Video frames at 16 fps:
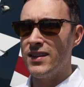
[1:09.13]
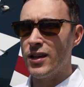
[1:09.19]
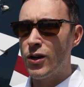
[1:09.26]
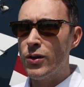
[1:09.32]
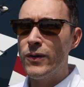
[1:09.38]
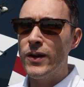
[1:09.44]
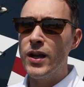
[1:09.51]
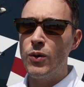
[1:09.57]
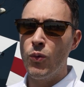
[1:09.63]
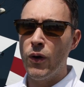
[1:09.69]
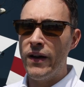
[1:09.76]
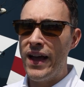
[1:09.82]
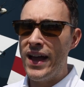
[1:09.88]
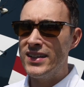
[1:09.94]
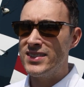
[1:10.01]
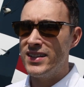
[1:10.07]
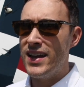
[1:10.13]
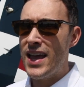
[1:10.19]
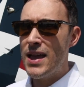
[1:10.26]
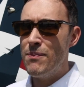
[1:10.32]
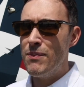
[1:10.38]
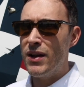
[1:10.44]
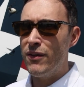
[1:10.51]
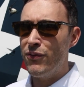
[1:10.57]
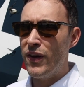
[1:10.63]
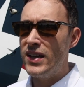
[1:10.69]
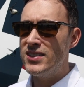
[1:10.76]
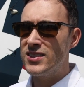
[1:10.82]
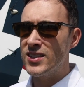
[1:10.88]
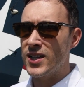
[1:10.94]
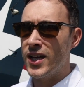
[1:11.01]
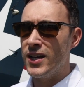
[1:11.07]
The Korean War has a name and a
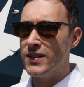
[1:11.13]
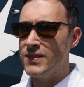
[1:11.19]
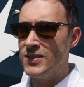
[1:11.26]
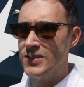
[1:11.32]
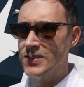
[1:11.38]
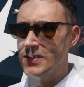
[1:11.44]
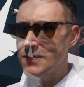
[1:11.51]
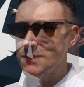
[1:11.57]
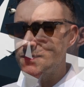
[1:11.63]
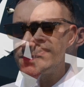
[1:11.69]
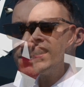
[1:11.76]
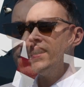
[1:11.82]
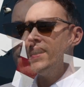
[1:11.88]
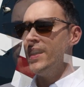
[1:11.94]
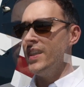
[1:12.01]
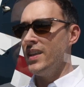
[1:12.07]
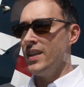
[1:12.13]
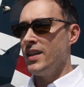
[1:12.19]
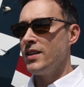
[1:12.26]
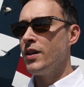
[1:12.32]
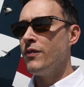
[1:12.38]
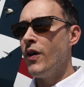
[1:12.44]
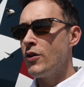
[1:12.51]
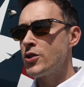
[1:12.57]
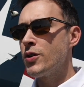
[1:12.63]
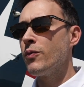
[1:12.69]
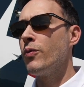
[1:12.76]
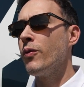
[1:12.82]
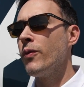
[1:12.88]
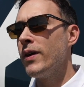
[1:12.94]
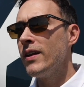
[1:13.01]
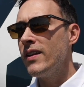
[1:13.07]
face again. Devotion
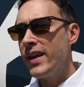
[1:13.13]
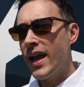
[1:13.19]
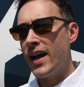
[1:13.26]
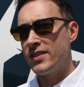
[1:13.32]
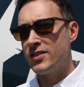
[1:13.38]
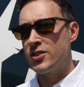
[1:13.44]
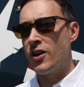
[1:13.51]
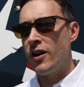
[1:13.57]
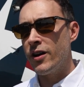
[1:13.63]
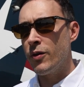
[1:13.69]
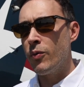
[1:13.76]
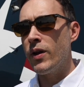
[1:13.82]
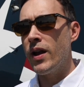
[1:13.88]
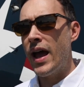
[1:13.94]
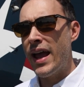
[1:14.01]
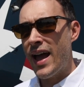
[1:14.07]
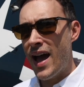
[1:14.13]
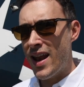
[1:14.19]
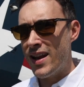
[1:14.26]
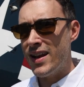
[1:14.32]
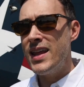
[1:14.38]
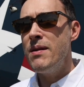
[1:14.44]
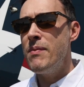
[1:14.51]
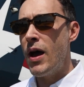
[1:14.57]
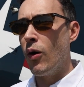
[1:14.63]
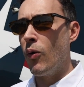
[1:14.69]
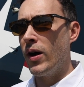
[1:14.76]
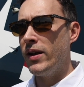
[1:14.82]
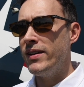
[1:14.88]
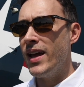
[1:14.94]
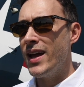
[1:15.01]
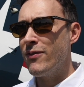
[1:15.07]
really got started when I got an email
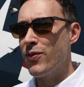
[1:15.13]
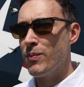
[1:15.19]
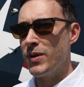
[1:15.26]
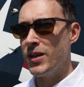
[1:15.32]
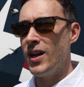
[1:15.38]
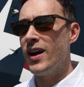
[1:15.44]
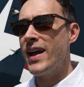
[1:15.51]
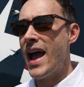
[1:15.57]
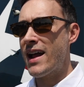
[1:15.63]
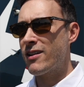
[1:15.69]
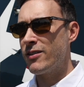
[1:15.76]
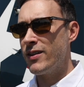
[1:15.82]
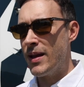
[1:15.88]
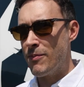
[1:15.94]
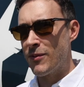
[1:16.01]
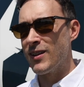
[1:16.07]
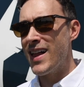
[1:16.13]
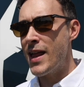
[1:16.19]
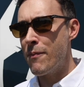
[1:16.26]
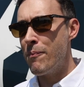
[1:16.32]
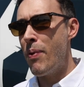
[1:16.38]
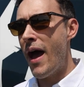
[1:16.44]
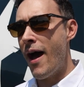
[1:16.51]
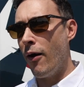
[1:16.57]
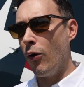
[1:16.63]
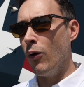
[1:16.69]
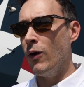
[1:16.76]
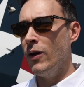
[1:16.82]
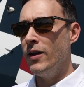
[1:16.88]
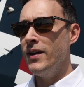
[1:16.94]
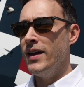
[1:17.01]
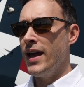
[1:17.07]
one day from a young actor named Glenn Powell.
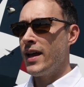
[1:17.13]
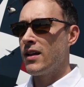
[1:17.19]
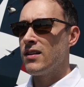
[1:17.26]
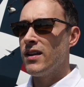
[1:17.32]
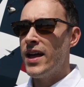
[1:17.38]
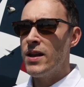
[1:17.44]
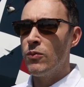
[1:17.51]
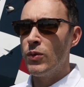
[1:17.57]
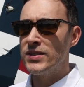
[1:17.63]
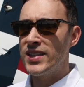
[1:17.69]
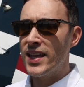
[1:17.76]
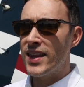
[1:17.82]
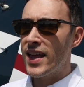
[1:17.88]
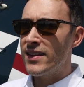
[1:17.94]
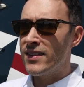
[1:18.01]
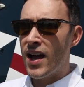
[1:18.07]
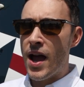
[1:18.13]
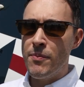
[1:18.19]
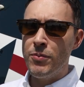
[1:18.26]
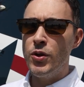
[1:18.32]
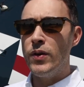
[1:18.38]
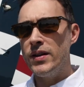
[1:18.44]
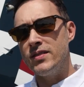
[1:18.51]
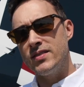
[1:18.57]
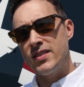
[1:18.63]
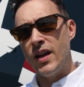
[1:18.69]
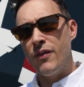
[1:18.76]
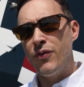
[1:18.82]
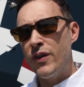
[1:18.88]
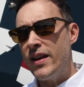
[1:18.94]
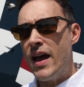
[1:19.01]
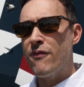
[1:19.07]
And Glenn was at that time doing stuff
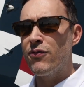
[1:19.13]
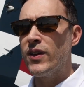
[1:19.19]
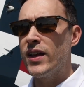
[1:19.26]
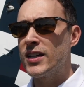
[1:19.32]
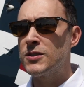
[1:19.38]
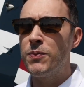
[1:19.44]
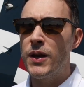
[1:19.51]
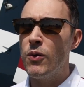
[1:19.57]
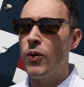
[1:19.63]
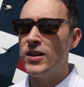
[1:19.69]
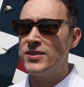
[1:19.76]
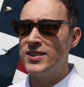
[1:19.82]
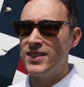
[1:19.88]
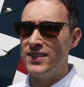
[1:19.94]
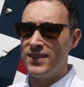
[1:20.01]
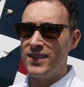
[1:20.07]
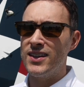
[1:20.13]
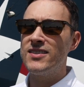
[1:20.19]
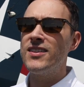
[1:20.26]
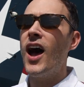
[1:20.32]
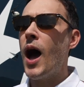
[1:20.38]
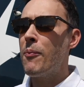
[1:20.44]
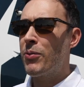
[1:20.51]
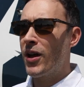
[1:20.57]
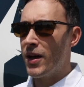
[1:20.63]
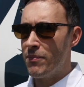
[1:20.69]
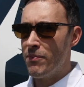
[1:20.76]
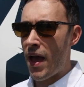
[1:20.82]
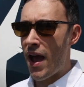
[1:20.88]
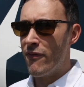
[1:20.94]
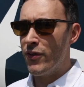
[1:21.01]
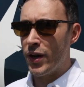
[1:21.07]
for Netflix, but he wasn't the Top Gun
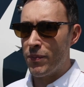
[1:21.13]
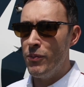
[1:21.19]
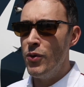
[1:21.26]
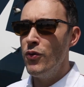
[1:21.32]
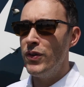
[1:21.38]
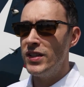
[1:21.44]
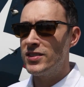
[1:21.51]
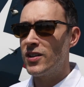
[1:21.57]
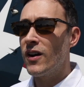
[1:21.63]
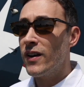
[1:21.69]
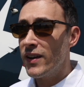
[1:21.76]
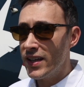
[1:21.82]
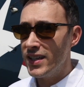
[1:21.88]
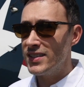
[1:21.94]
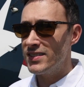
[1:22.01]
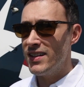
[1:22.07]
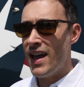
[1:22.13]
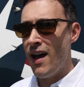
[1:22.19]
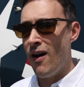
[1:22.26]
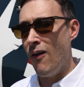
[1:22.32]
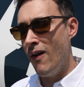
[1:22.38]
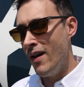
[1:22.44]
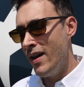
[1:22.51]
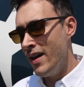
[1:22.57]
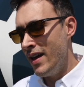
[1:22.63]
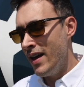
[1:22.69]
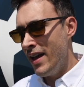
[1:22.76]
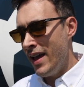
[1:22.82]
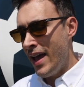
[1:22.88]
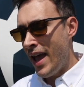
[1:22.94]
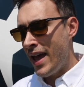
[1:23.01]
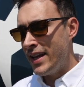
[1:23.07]
Maverick movie star he is now.
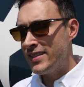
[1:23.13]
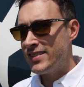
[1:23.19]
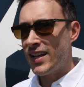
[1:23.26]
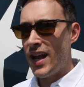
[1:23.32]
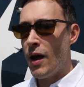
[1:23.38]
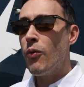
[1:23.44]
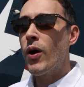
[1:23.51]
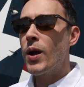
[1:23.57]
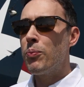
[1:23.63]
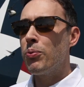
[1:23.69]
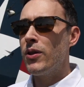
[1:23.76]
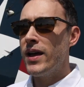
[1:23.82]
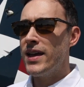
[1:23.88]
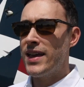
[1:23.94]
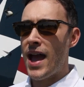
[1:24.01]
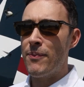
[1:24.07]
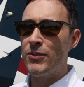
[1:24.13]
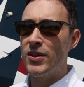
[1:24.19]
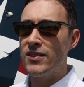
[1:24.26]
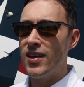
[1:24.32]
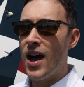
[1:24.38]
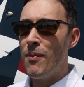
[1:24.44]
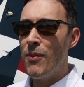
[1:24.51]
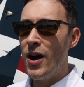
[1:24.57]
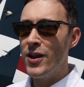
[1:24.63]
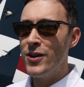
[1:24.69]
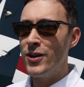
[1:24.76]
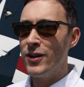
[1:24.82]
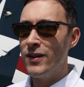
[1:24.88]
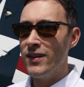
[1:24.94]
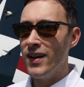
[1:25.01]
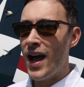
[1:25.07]
And he said, I want to play Captain Tom
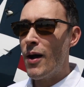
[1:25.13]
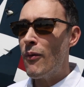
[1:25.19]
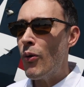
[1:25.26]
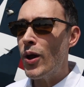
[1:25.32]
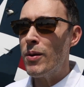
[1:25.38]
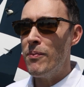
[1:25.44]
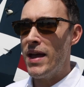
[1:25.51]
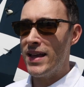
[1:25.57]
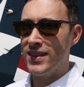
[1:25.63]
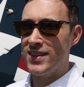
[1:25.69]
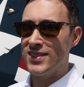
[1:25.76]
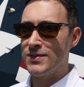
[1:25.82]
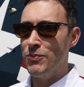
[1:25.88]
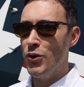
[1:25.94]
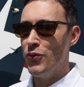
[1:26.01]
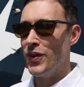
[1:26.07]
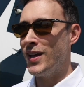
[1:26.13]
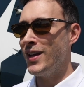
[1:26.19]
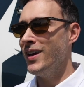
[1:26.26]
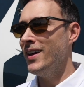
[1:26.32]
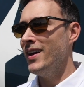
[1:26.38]
Hudner. I want to make this movie.